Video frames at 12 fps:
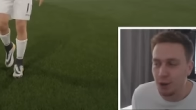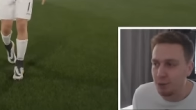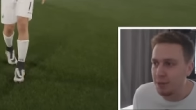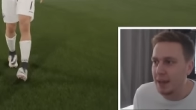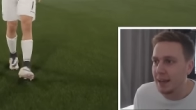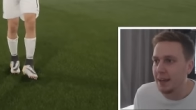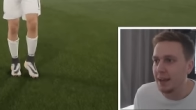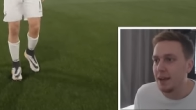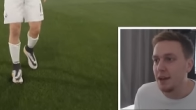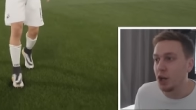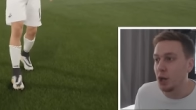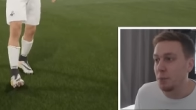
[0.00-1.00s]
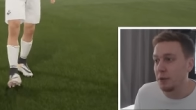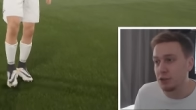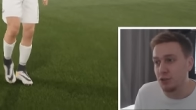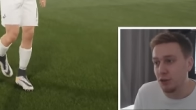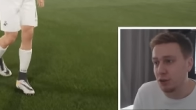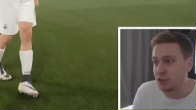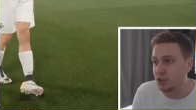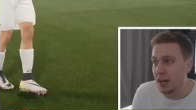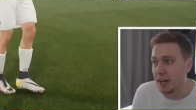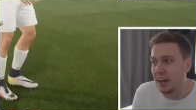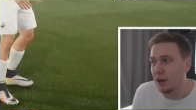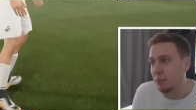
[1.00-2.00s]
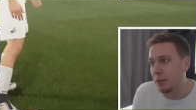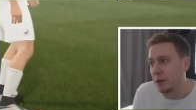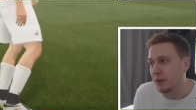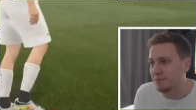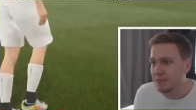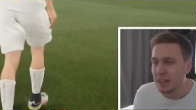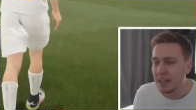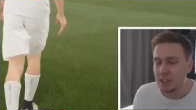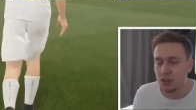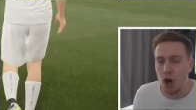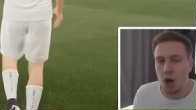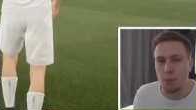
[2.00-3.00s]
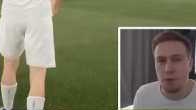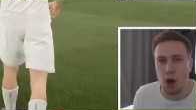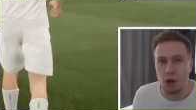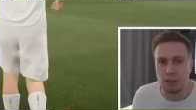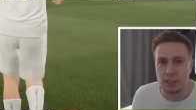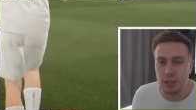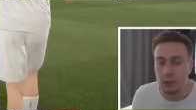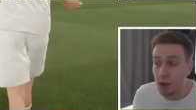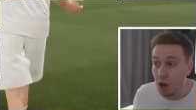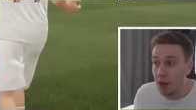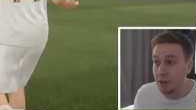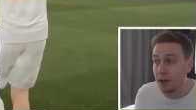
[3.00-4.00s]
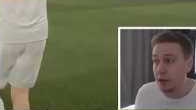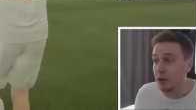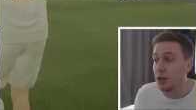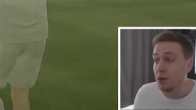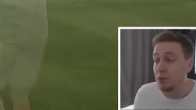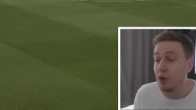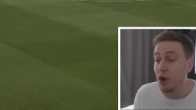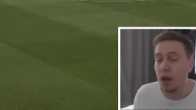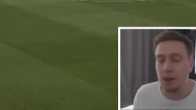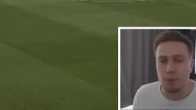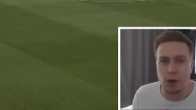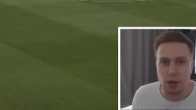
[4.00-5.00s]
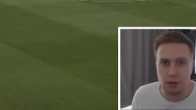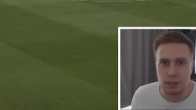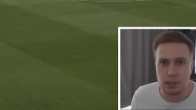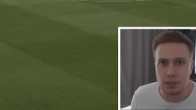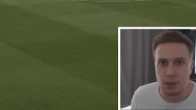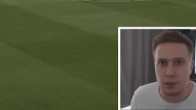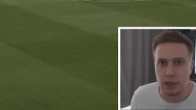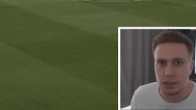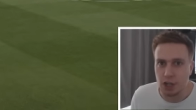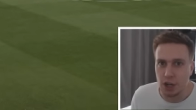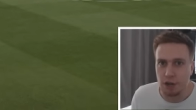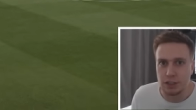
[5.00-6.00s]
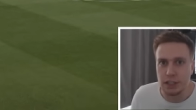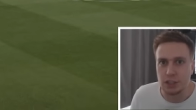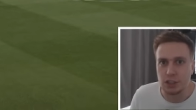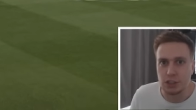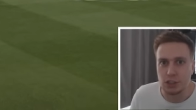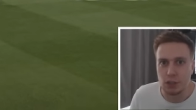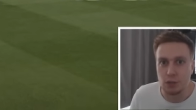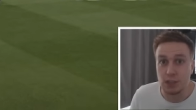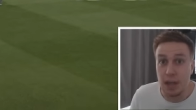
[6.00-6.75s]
too many. Could have put a stronger side out, but it's not our priority. We've got other we've got other priorities that we can turn our attention to.